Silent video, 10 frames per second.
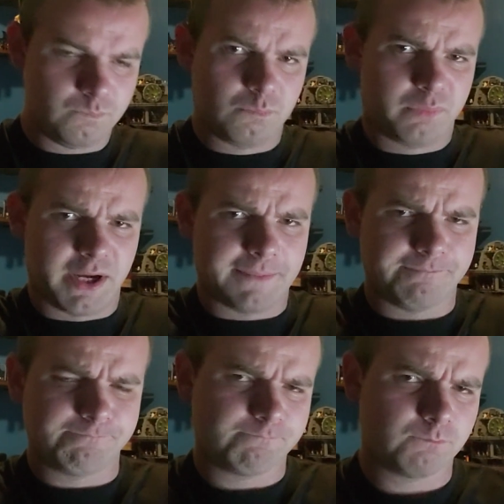
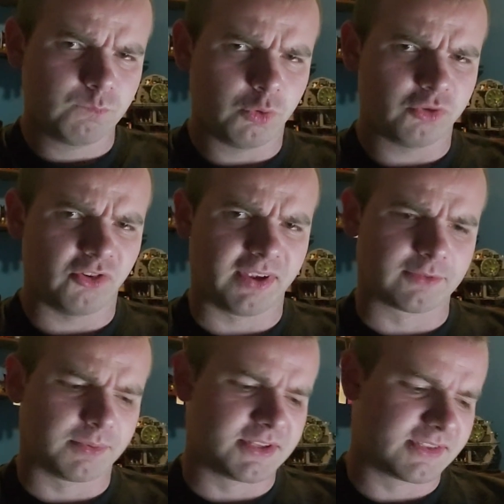but we'll just
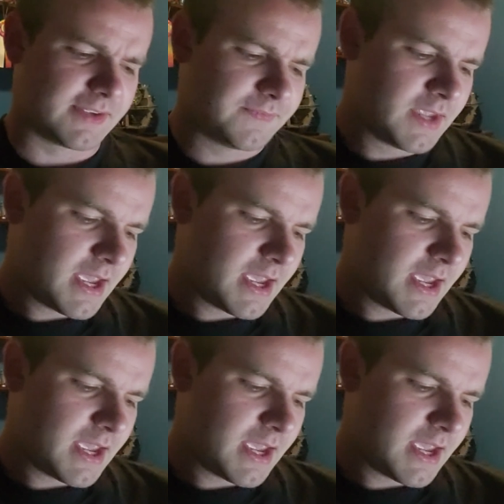have to wait and see.